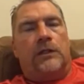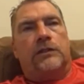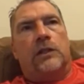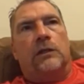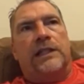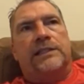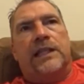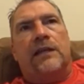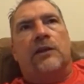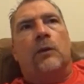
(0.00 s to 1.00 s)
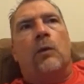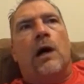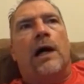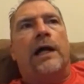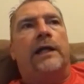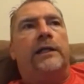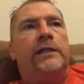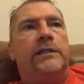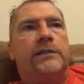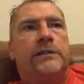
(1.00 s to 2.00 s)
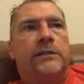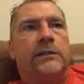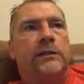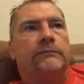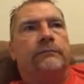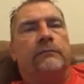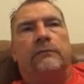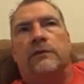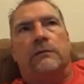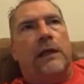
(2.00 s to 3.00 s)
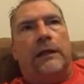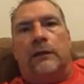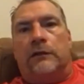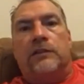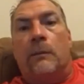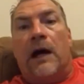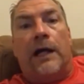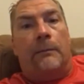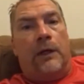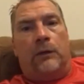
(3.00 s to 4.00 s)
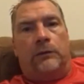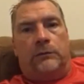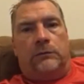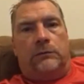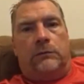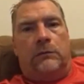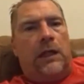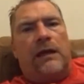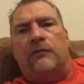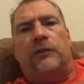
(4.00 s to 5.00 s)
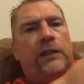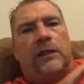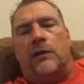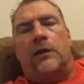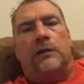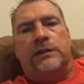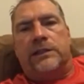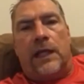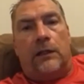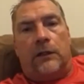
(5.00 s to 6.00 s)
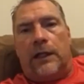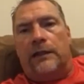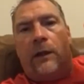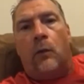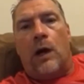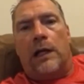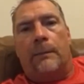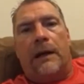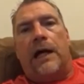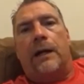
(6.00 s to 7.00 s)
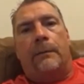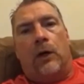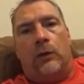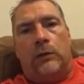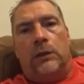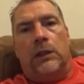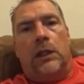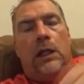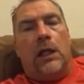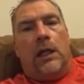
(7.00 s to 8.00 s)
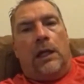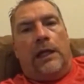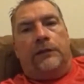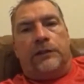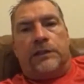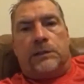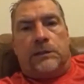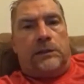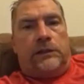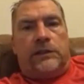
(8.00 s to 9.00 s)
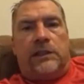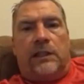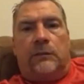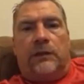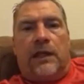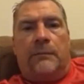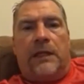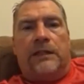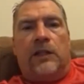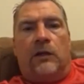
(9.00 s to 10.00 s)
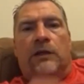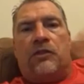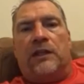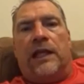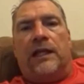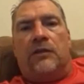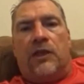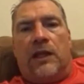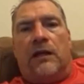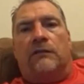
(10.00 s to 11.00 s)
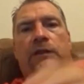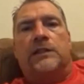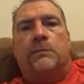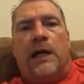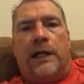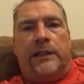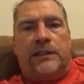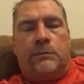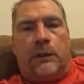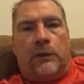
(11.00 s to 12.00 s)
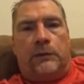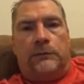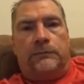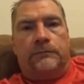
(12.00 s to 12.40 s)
So let's say their why is to buy a boat. They're a sailor and they want to buy a boat. And you're sitting with them and the only thing they can think of is buying this boat.